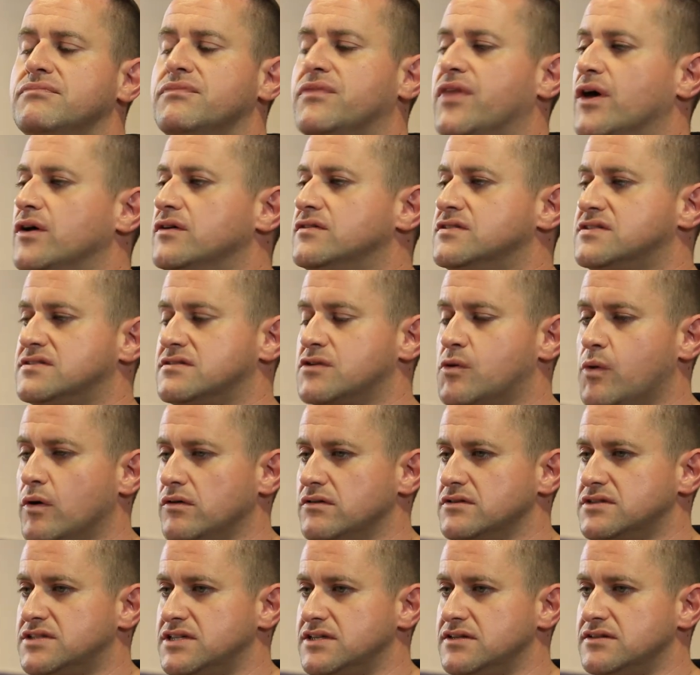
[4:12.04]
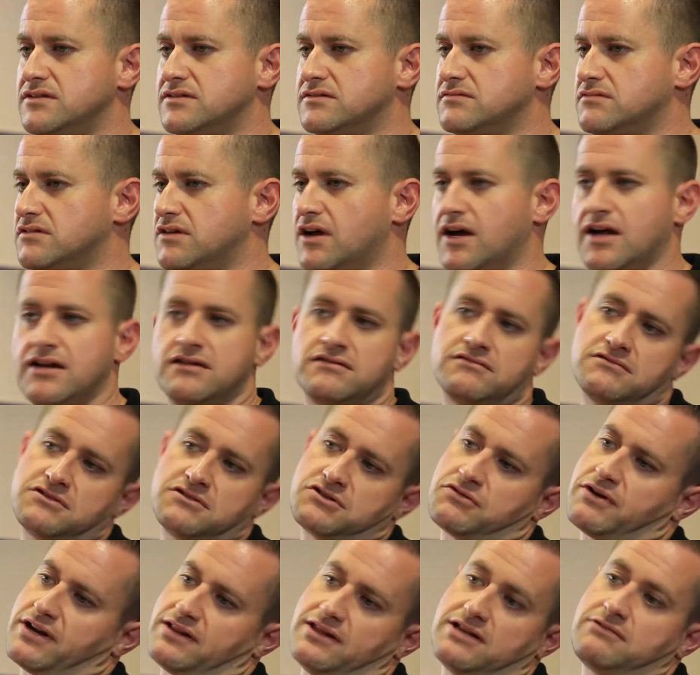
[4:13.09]
Those qualities
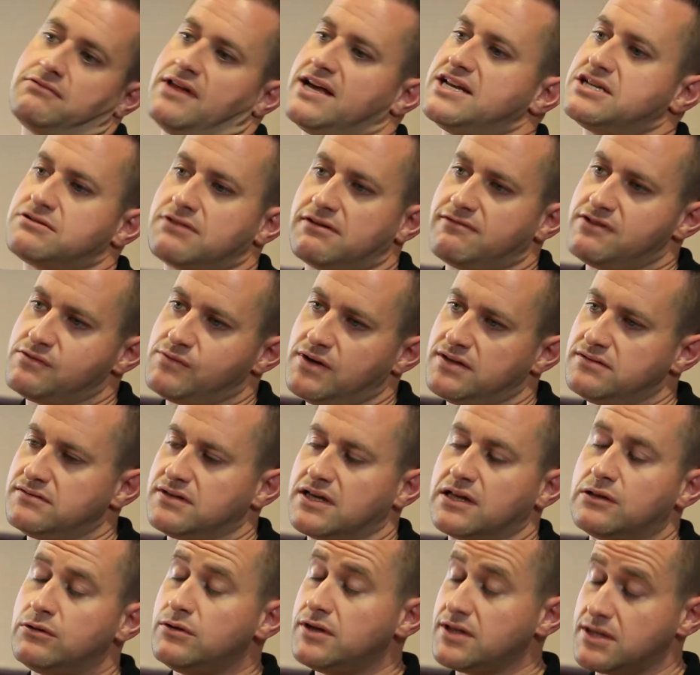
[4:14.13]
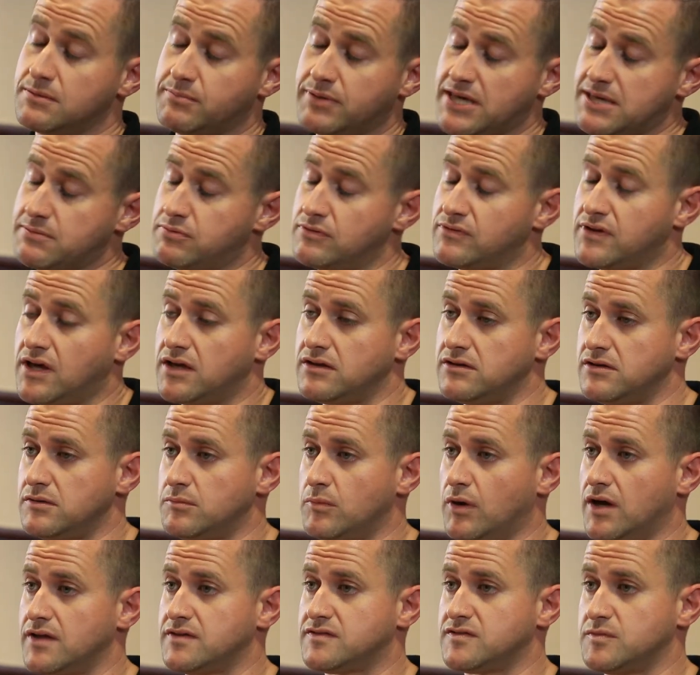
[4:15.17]
directly relate to everyone, including the people that you
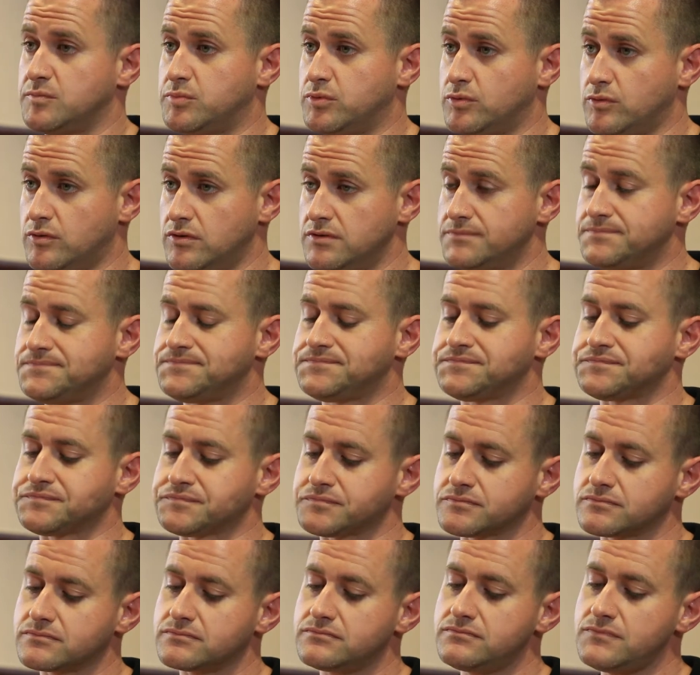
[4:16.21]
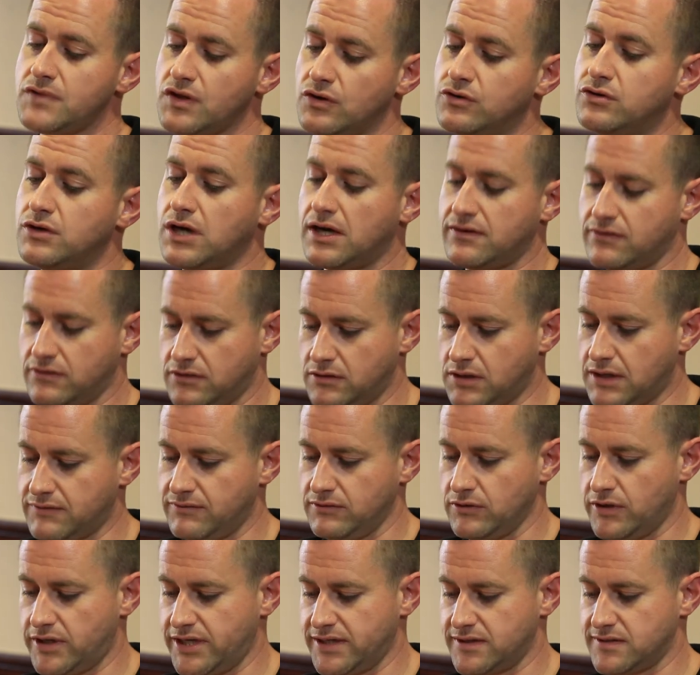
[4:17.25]
might support who have a
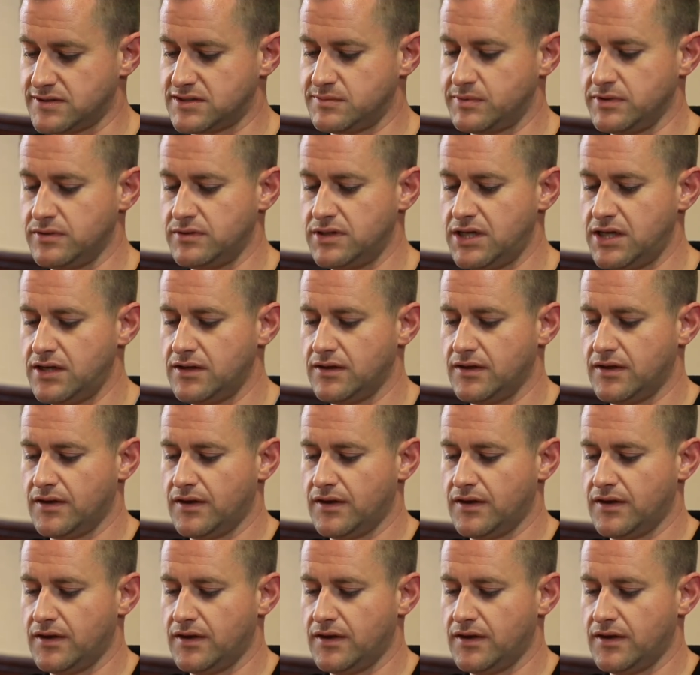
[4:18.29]
learning disability.